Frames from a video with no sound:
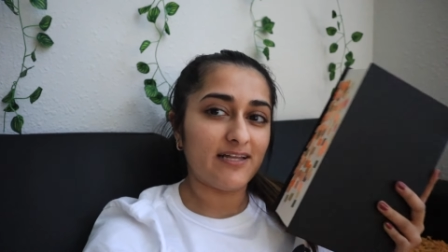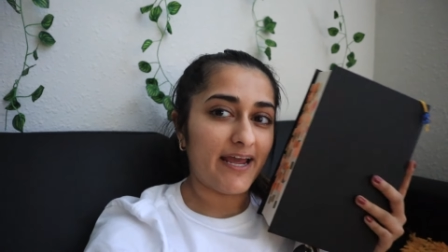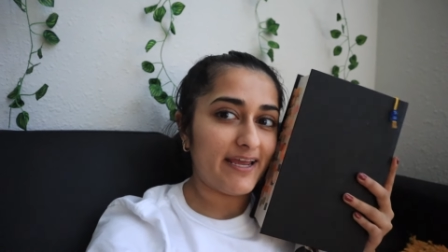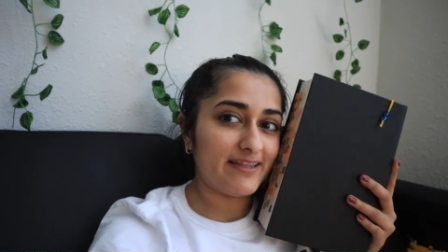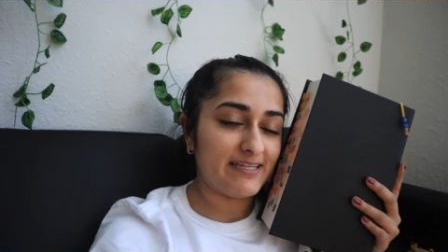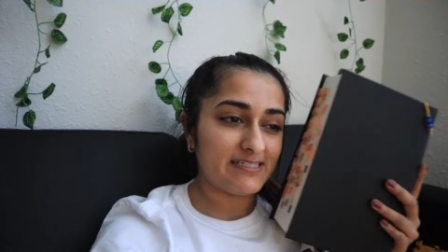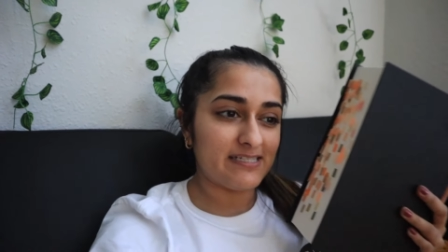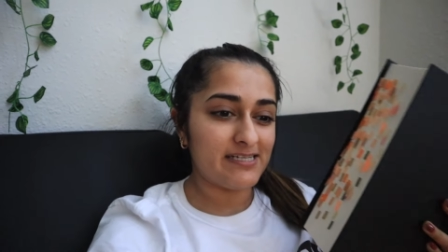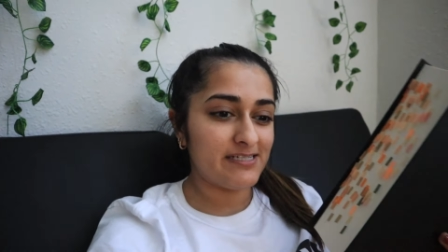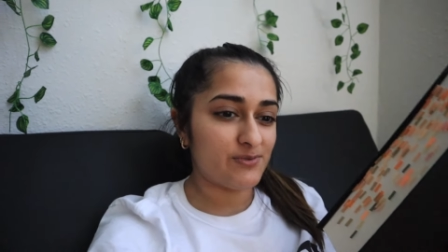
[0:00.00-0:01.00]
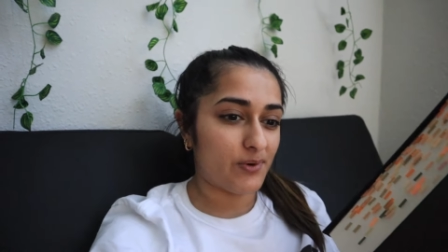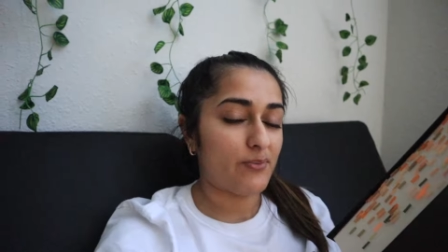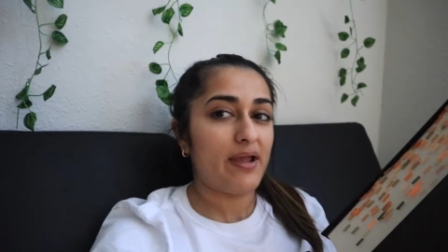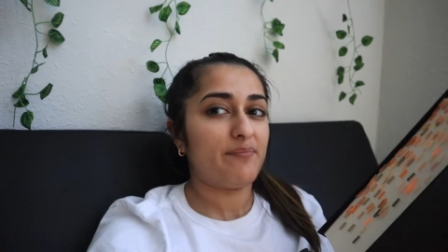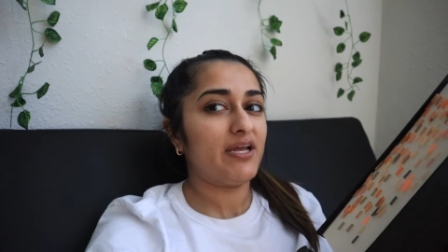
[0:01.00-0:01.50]
Like, this is, we're
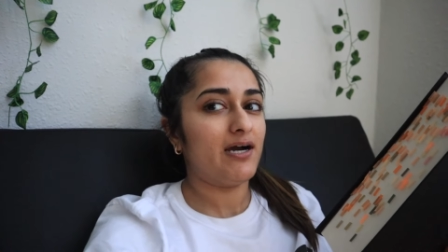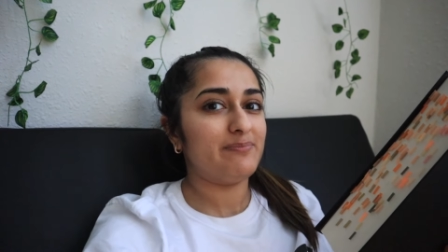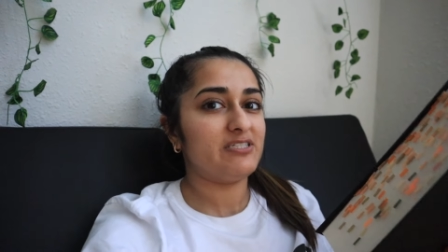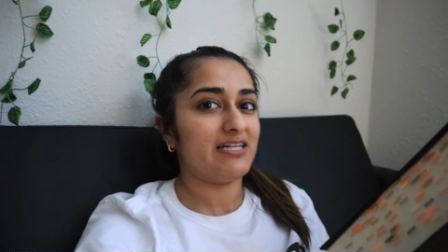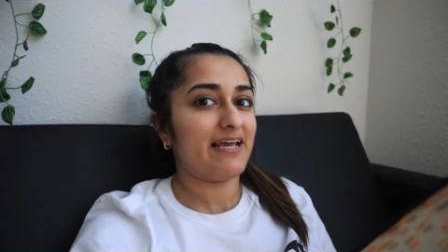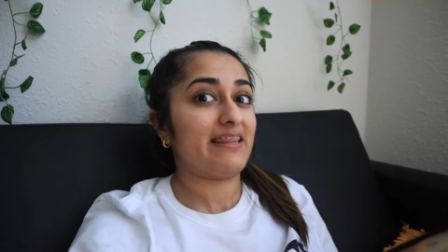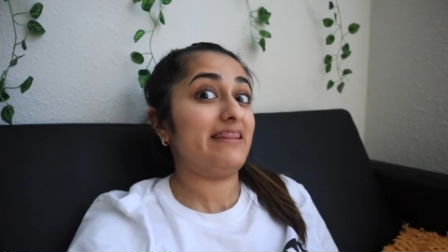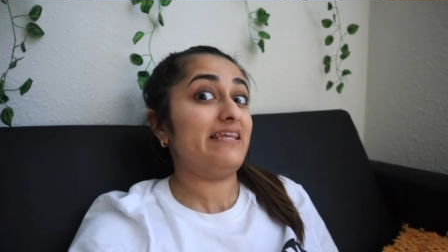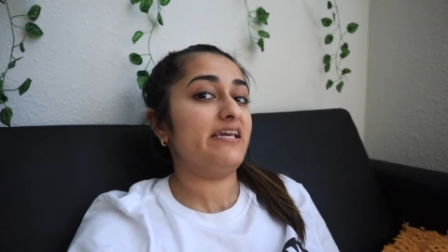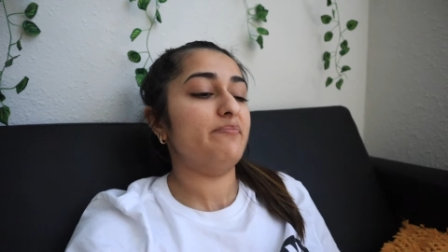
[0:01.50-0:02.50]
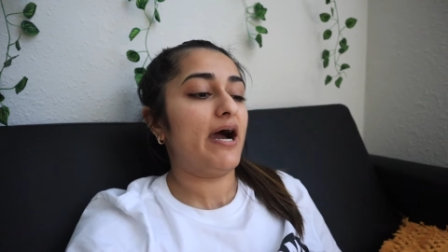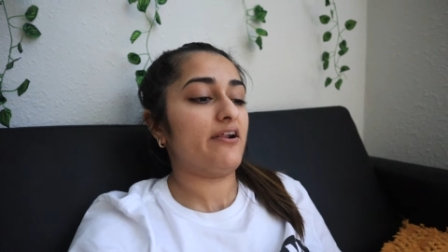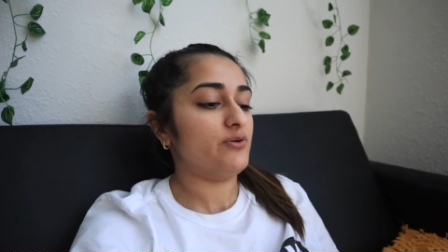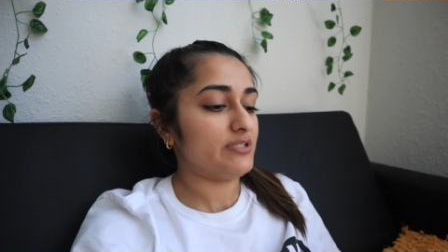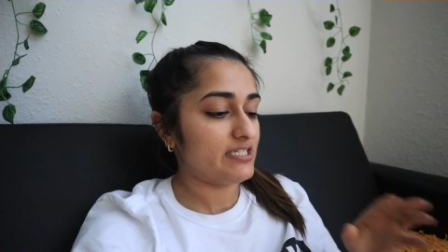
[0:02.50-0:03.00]
ramping up to like the
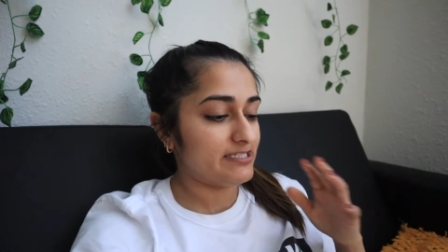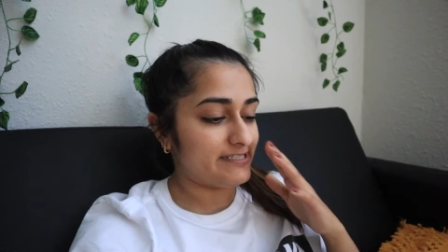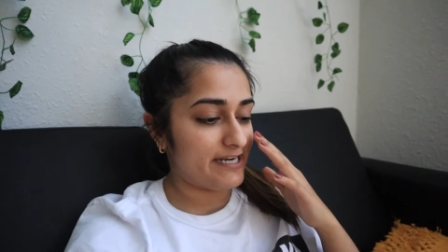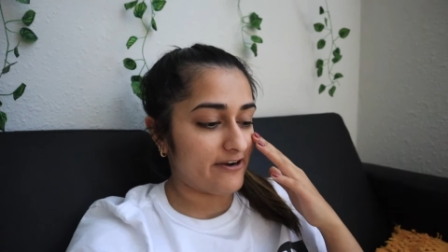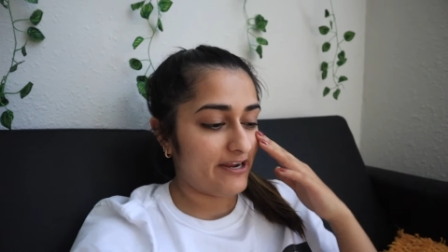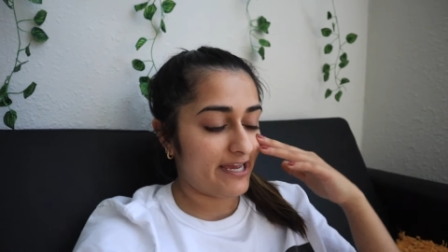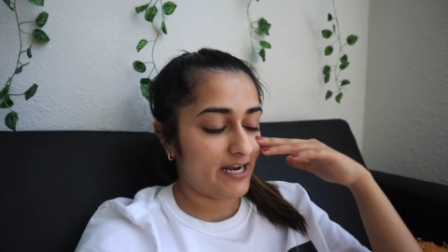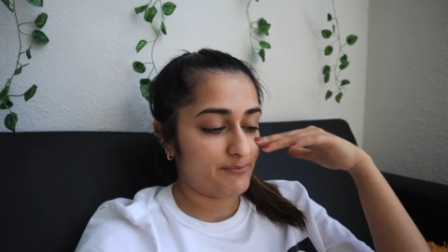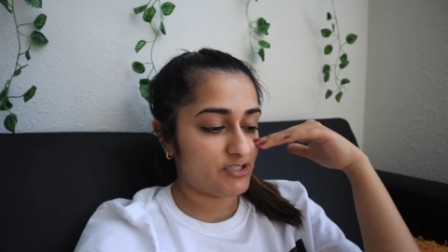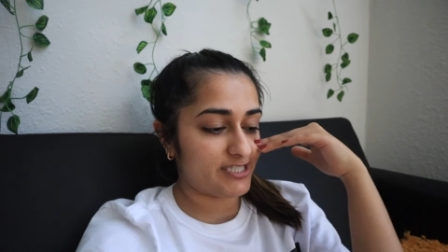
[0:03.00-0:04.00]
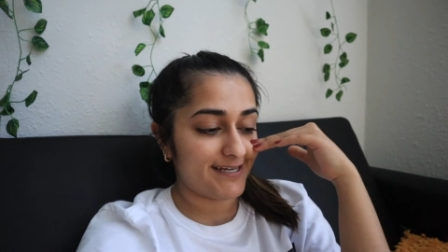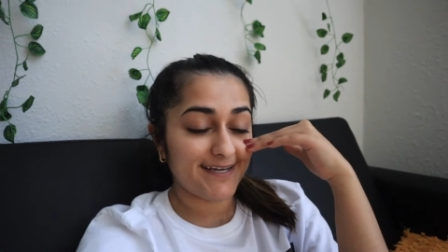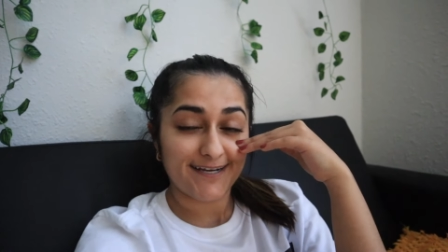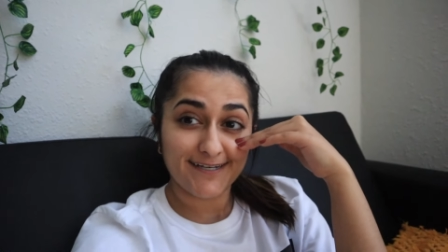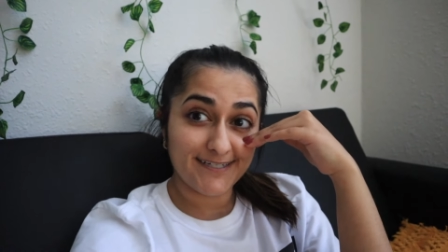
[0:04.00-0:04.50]
battle with the Asteri, and I'm just like,